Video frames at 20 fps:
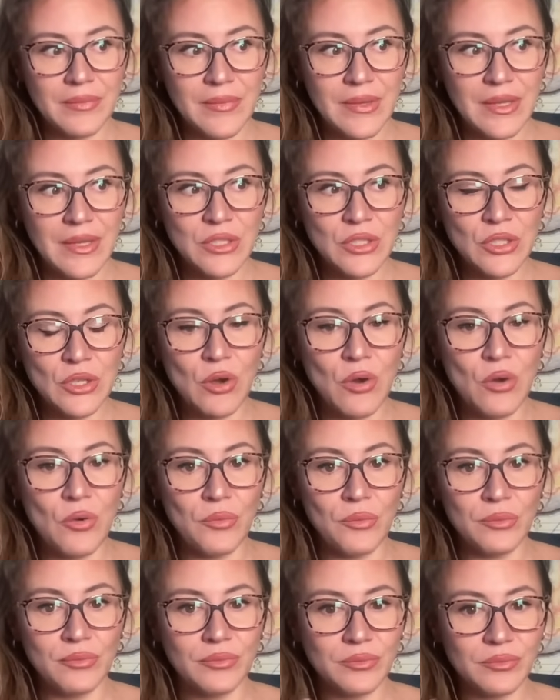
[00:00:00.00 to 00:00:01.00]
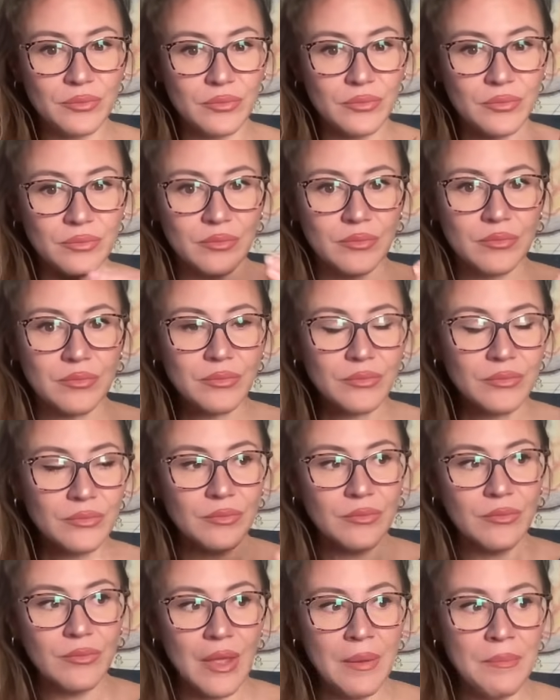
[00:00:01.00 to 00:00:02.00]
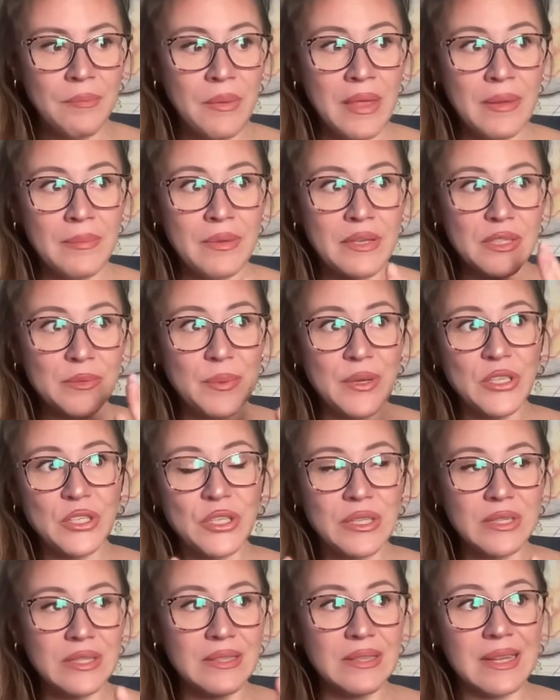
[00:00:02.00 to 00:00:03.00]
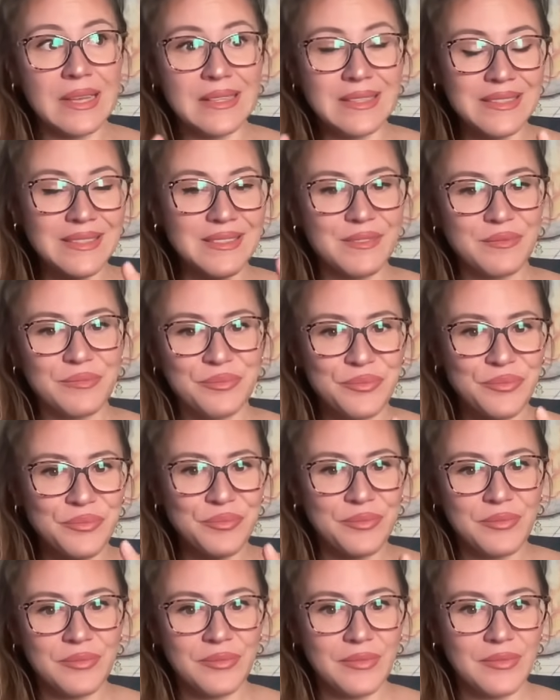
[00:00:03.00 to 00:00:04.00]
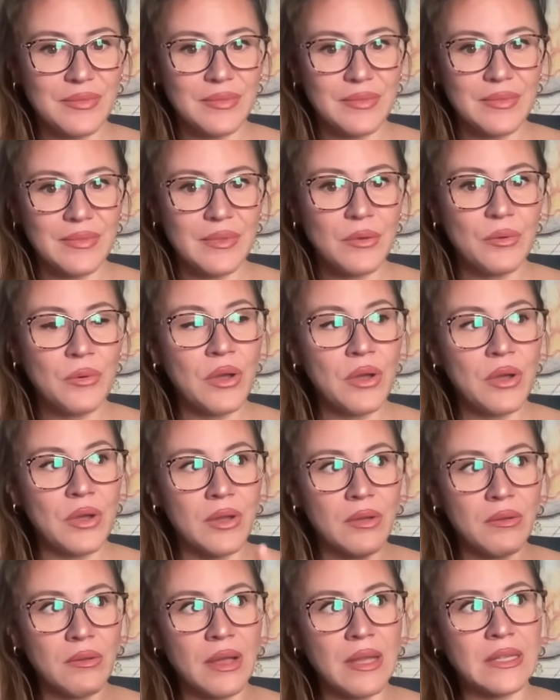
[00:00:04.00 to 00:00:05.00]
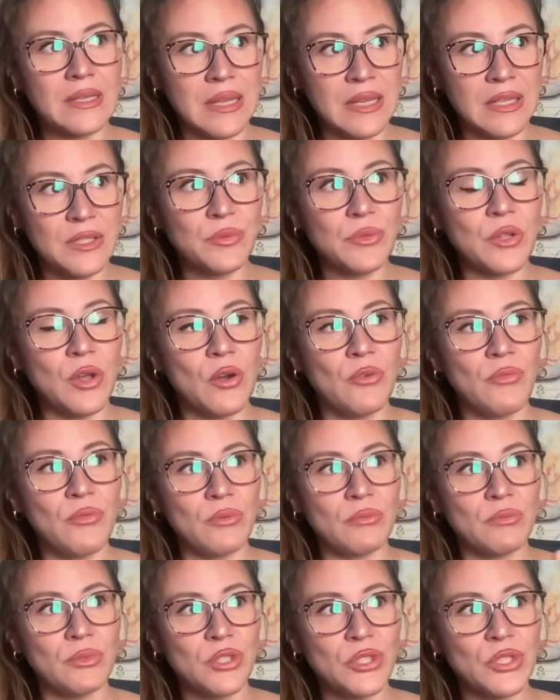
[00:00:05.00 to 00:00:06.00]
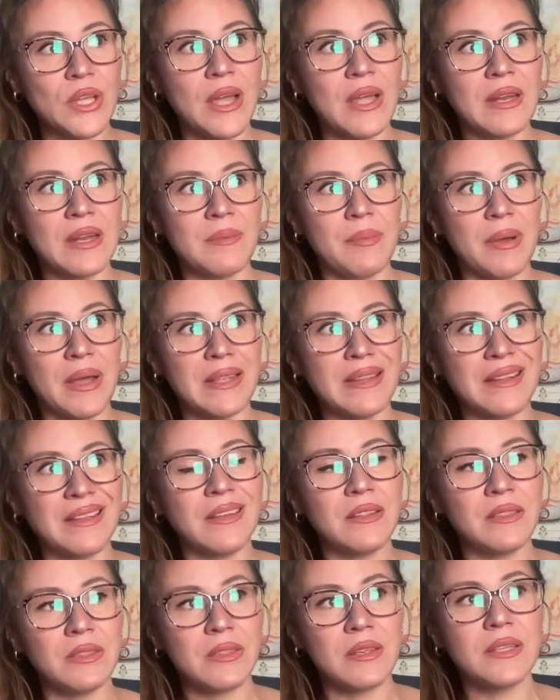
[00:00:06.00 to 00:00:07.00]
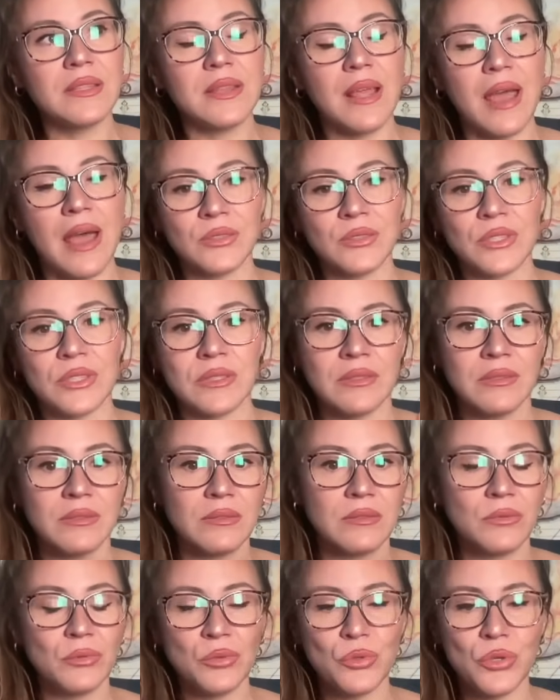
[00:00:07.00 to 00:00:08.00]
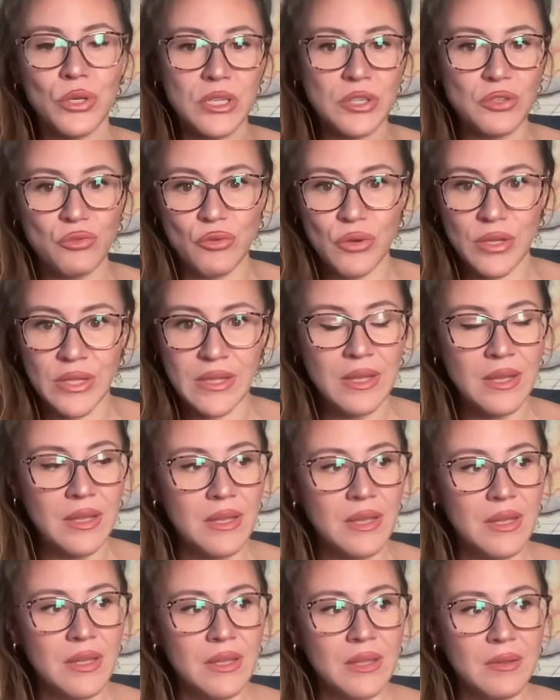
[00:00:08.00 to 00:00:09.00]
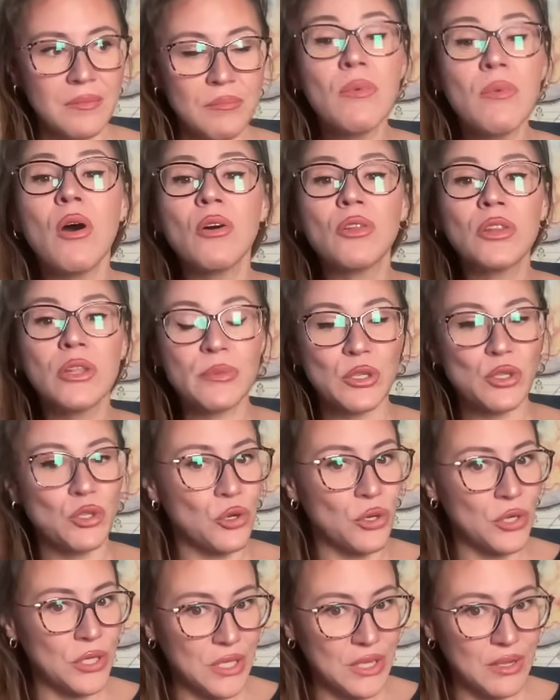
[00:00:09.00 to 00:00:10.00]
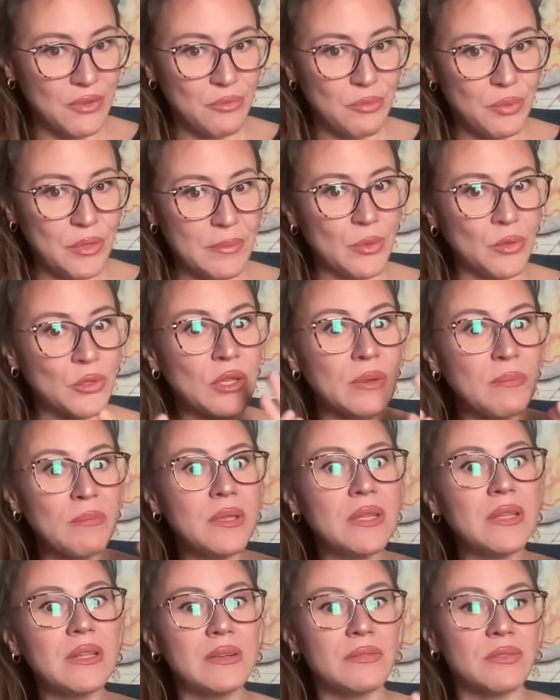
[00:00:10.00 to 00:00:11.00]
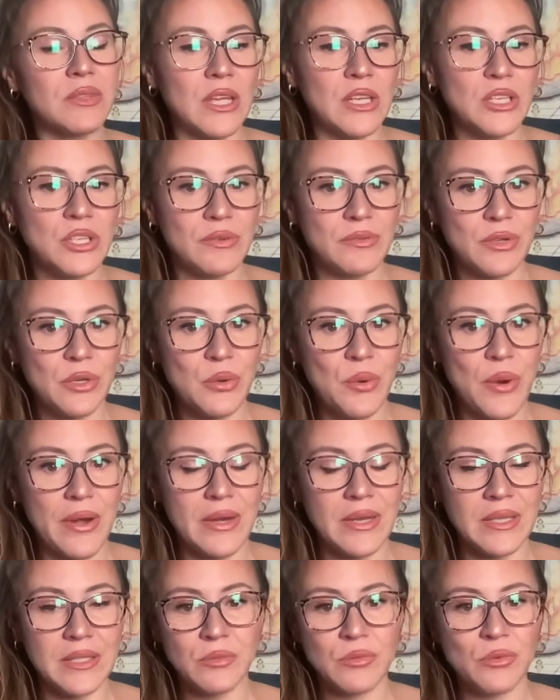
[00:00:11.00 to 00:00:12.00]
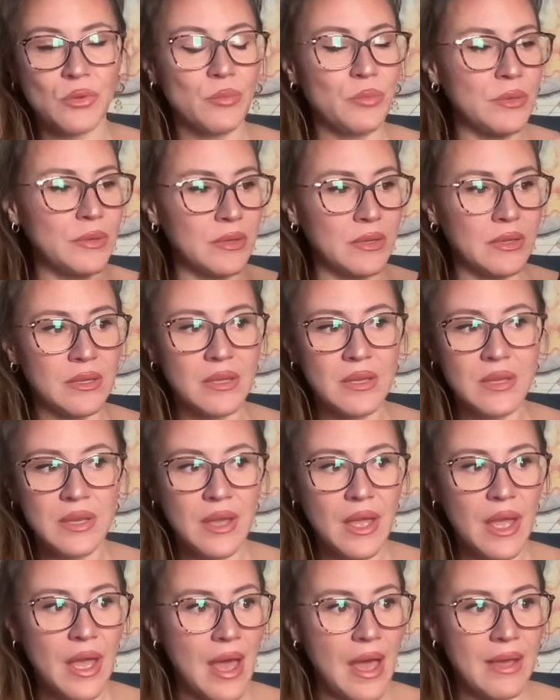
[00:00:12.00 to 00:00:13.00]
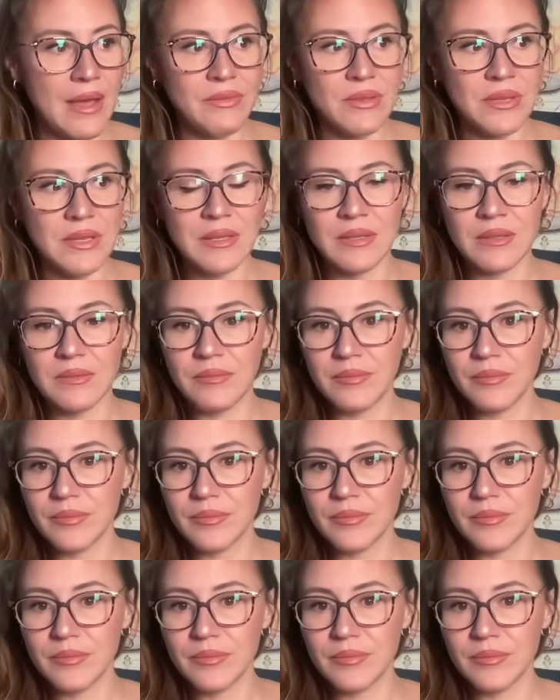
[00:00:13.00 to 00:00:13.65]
So maybe especially the next, as we know from Steiner, by the year 3200, the majority of people, the middle of the age of Aquarius, will be having